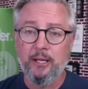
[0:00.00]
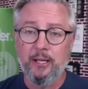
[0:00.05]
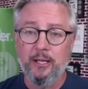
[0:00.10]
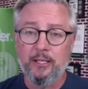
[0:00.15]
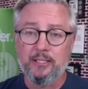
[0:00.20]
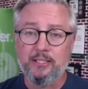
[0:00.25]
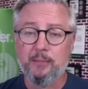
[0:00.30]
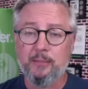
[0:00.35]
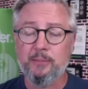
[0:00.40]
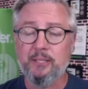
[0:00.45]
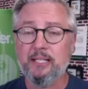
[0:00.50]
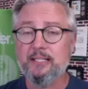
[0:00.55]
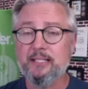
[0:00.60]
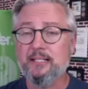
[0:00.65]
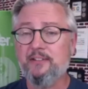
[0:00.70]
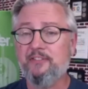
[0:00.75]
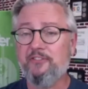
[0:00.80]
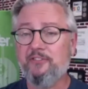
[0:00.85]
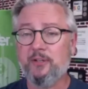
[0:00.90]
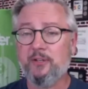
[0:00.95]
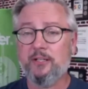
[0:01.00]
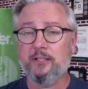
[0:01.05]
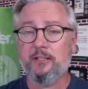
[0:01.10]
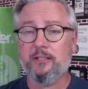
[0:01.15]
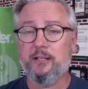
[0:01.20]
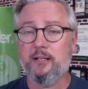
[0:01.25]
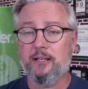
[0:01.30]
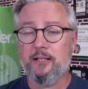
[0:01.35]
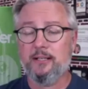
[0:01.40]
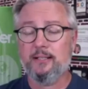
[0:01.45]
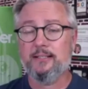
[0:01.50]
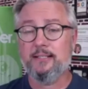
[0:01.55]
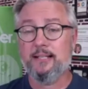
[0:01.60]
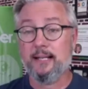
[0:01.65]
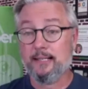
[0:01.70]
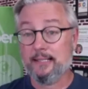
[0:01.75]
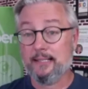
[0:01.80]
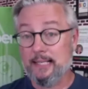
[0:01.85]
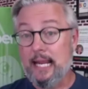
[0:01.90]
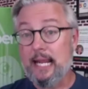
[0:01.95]
some of the different uh,
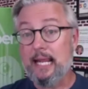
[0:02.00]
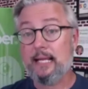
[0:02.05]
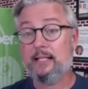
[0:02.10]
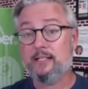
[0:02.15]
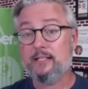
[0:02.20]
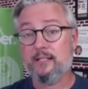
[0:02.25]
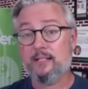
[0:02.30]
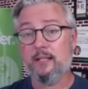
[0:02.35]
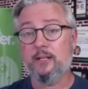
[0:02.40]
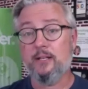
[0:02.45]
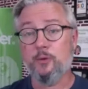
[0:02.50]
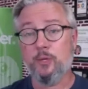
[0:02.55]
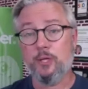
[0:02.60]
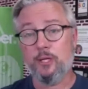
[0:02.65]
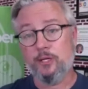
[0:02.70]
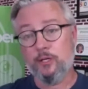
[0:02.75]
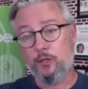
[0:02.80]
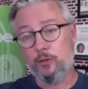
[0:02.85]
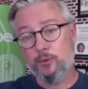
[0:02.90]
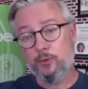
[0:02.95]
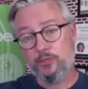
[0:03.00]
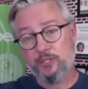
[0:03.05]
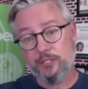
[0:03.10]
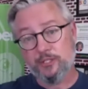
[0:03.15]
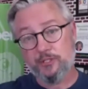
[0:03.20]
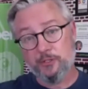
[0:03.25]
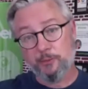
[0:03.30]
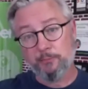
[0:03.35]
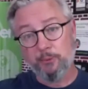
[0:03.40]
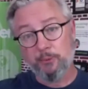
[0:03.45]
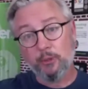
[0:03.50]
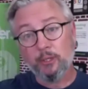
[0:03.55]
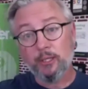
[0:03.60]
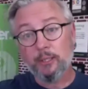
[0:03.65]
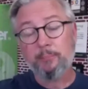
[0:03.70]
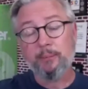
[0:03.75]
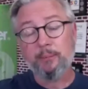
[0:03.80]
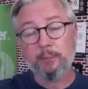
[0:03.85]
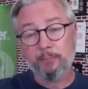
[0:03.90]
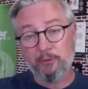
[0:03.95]
techniques that you can use as you're
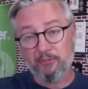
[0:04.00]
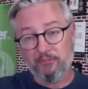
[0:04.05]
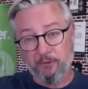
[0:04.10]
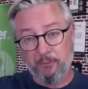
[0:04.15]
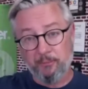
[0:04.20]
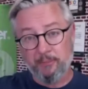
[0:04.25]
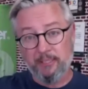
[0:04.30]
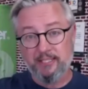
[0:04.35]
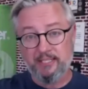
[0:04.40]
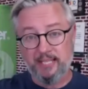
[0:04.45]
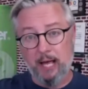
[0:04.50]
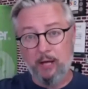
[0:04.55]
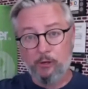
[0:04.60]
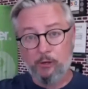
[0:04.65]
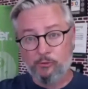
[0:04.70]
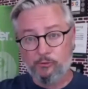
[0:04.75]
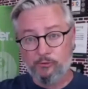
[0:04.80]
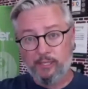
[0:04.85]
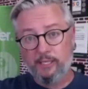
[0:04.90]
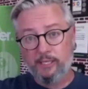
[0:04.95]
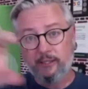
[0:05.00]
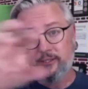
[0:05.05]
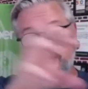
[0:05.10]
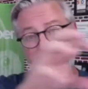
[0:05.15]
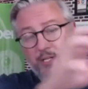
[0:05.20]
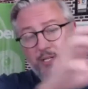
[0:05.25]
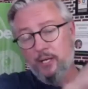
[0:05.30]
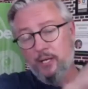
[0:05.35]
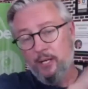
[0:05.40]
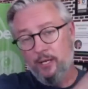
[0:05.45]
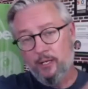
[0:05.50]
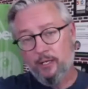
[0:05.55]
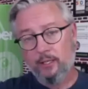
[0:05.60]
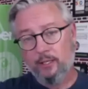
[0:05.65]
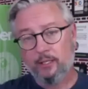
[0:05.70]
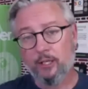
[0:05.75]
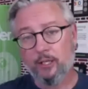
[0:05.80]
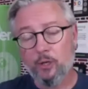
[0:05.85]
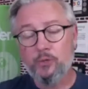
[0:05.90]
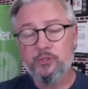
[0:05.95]
pulling people from these outer rings
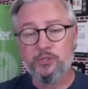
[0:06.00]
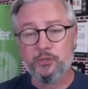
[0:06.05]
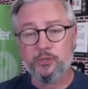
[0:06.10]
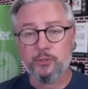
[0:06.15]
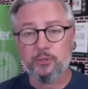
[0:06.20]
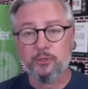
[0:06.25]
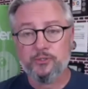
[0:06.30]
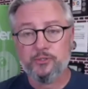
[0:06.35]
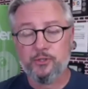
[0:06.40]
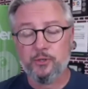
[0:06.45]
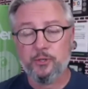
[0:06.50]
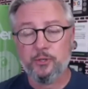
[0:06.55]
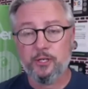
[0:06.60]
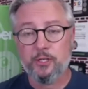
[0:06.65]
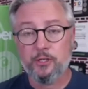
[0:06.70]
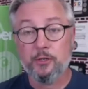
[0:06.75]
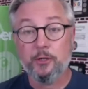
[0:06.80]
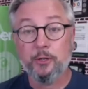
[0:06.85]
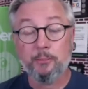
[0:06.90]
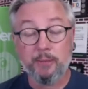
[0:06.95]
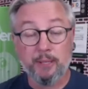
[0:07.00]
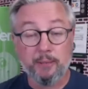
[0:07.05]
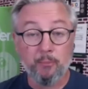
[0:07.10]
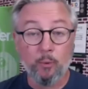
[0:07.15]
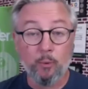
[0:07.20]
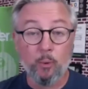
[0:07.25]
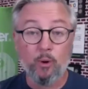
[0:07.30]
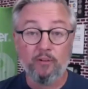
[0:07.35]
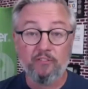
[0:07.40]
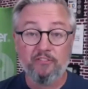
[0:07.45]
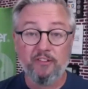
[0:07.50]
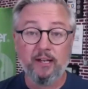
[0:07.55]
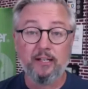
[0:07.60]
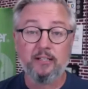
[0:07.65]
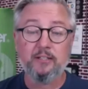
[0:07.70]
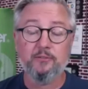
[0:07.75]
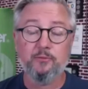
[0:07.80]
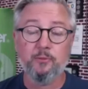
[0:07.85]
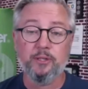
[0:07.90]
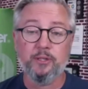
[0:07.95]
closer so that you can be more
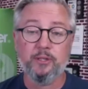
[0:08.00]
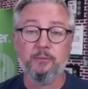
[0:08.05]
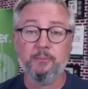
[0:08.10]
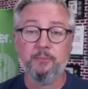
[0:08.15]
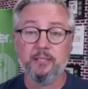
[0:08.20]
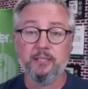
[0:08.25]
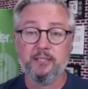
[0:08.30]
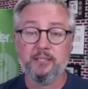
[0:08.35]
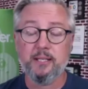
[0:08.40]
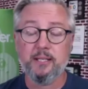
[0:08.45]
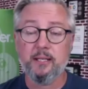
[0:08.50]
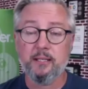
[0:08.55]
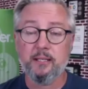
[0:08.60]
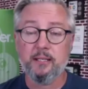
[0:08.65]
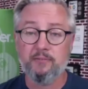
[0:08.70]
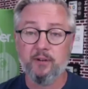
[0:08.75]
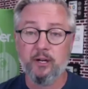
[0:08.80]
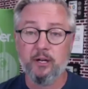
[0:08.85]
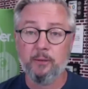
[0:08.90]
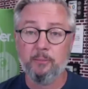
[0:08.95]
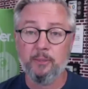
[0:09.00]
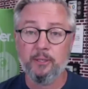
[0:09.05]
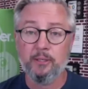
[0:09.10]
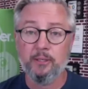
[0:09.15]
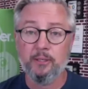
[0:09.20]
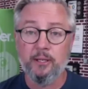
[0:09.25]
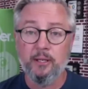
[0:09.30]
effective with them in the selling environment.